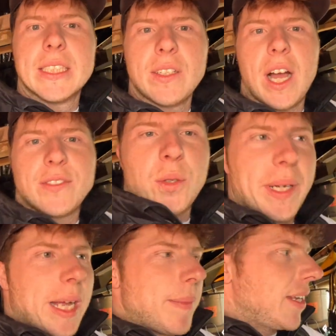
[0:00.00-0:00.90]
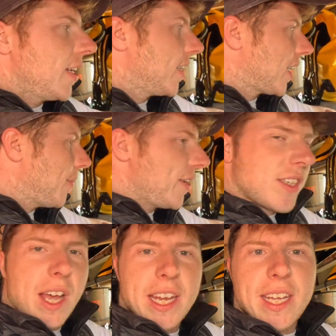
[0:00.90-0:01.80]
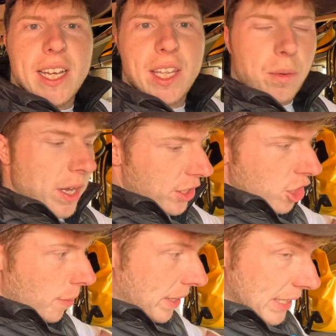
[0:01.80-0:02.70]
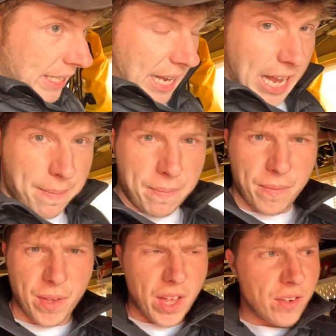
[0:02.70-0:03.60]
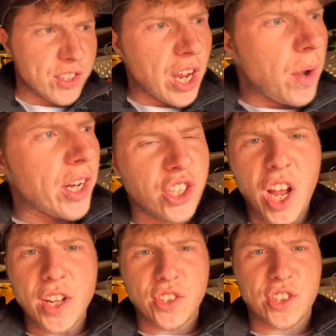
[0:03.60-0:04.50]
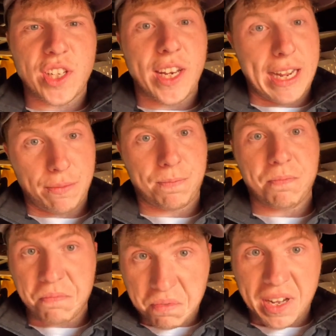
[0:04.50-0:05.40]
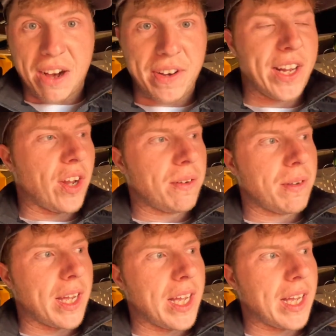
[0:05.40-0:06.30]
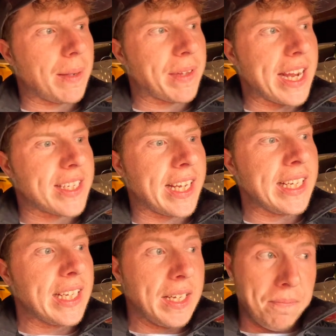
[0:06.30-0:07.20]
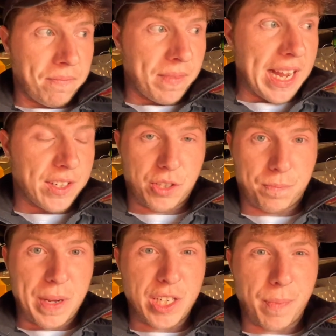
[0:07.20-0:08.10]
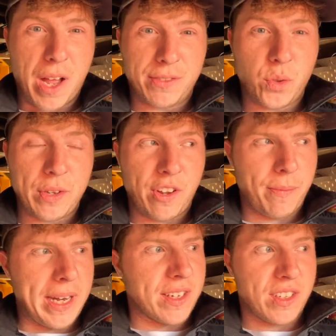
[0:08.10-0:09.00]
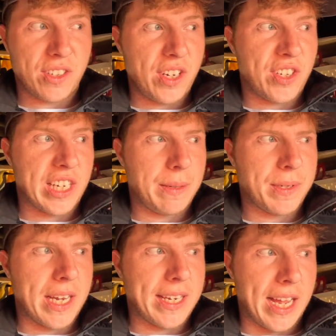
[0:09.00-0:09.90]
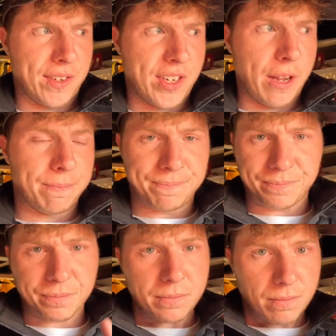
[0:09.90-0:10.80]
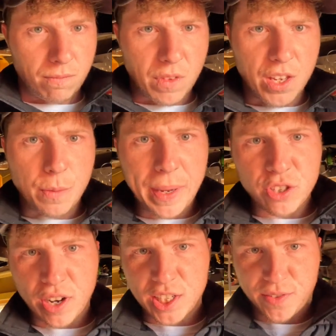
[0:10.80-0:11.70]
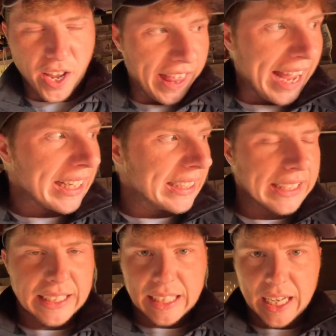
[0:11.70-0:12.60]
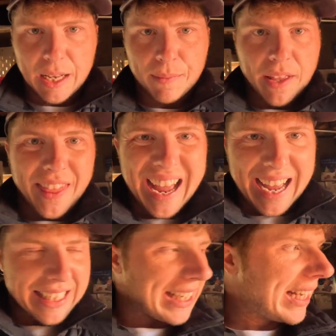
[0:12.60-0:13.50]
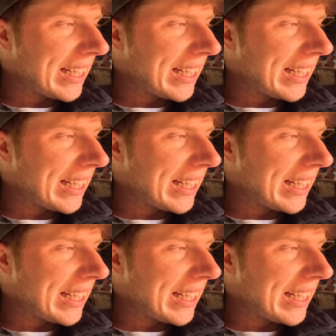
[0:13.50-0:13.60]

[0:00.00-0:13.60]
Right, I thought we'd come inside the workshop. So our charts are now carrying on updating. That's best part of 45 minutes, and it's only 60% done. So there's a big transfer there, and that